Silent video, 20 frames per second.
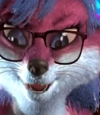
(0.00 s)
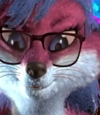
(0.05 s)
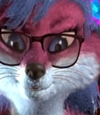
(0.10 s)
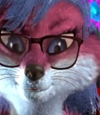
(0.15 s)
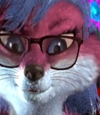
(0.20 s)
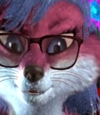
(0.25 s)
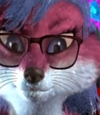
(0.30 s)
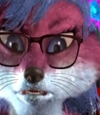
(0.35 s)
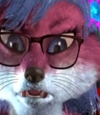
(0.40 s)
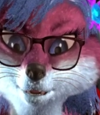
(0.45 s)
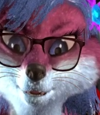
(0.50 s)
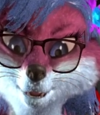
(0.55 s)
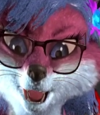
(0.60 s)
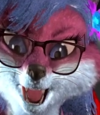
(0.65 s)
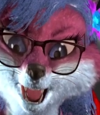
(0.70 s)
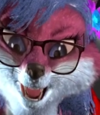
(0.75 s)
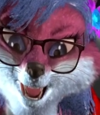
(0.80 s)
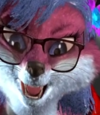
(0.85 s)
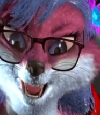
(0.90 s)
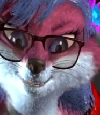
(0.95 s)
But you guys
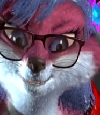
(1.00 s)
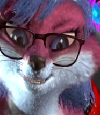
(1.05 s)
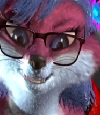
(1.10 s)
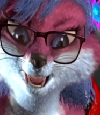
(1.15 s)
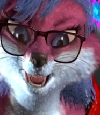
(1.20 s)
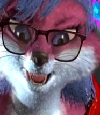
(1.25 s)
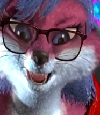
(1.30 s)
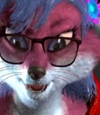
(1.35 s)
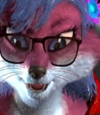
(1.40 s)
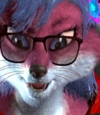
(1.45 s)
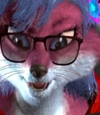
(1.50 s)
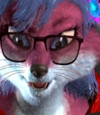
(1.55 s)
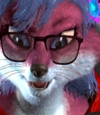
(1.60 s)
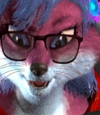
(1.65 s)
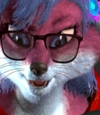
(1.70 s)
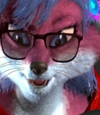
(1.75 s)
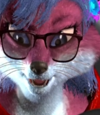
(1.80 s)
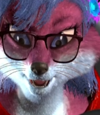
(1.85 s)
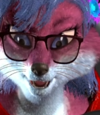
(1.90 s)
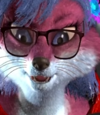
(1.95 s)
definitely should like
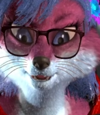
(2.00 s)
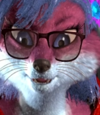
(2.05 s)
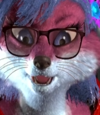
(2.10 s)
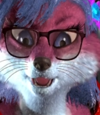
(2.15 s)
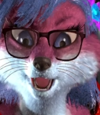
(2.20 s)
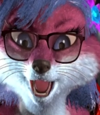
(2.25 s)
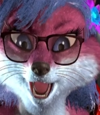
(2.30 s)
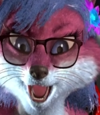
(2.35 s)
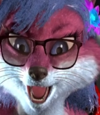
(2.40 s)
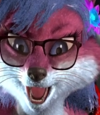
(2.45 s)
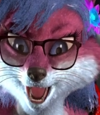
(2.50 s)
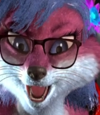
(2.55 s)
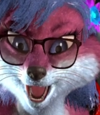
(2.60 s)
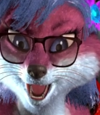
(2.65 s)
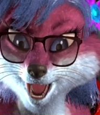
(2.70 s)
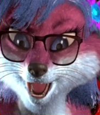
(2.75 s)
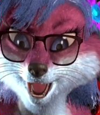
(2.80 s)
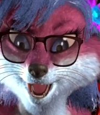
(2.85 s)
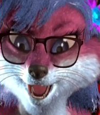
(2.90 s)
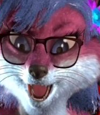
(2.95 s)
try
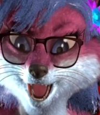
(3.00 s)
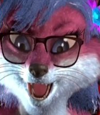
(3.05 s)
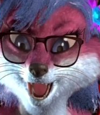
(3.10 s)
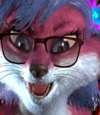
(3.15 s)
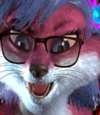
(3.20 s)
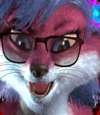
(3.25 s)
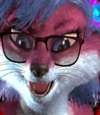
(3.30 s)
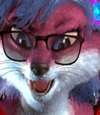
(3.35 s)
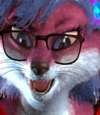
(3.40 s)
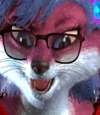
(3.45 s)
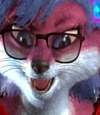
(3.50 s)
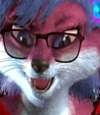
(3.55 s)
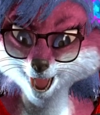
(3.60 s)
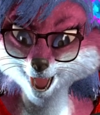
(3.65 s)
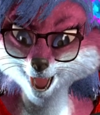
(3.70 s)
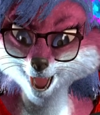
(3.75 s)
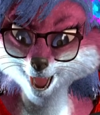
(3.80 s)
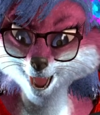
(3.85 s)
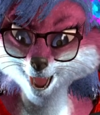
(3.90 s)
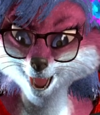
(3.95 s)
the
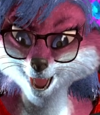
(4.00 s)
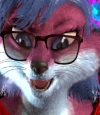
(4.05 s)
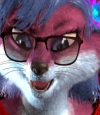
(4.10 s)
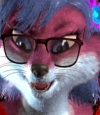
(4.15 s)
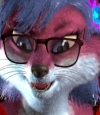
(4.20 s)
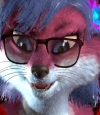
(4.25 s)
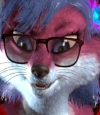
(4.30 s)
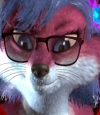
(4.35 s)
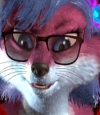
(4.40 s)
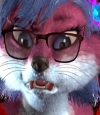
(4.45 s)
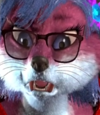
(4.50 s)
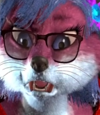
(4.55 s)
Ichiban